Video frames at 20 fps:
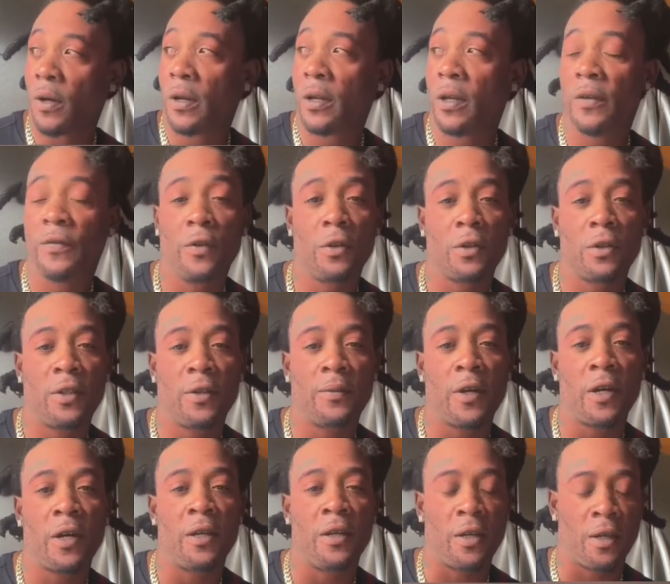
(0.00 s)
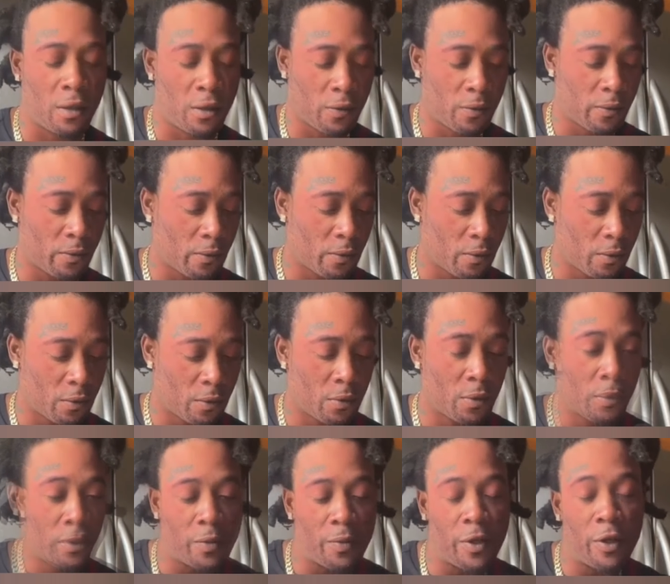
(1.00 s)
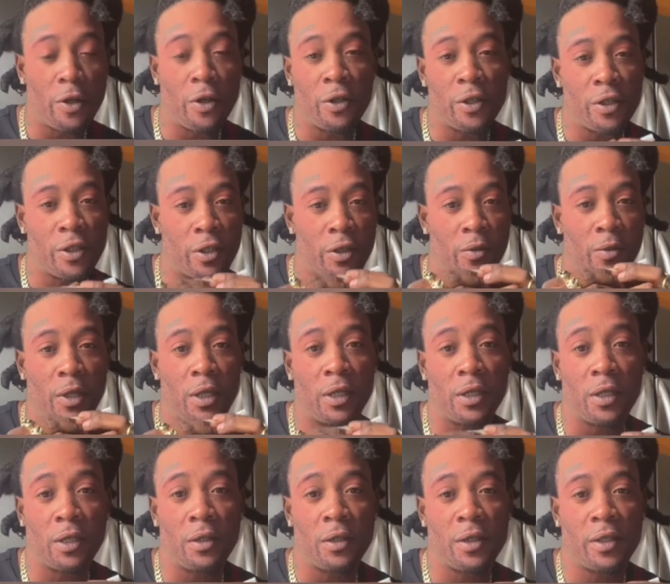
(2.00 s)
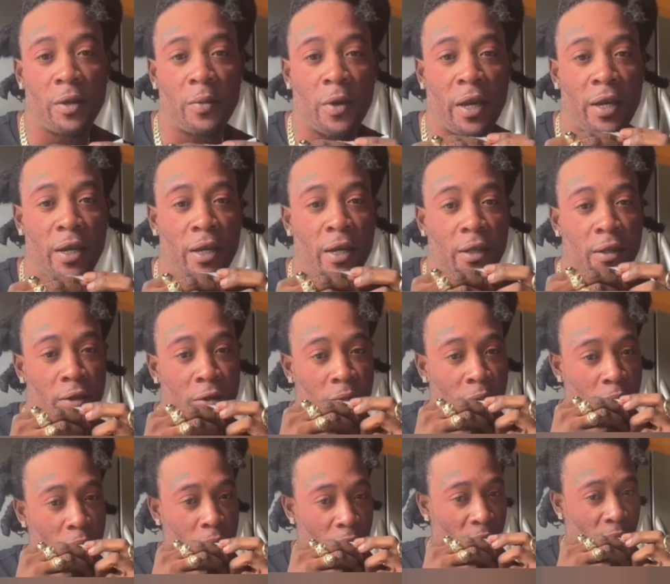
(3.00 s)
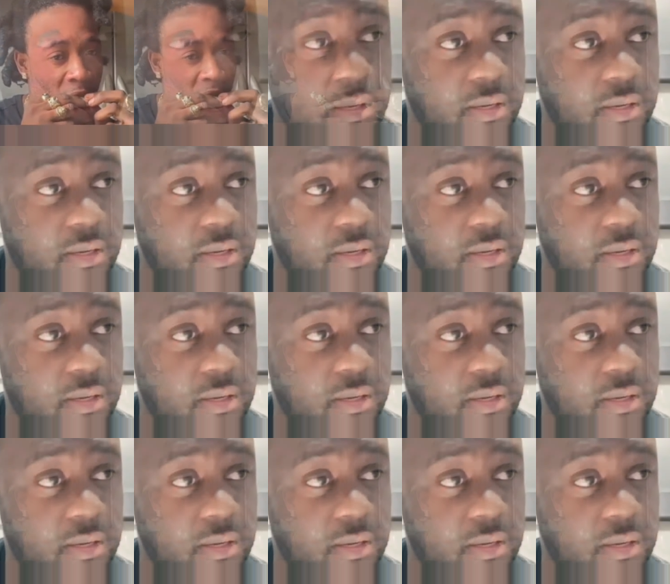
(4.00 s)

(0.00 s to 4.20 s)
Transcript: Well, never nothing me hide that. Tell me something done, you know, tell me something I hide that.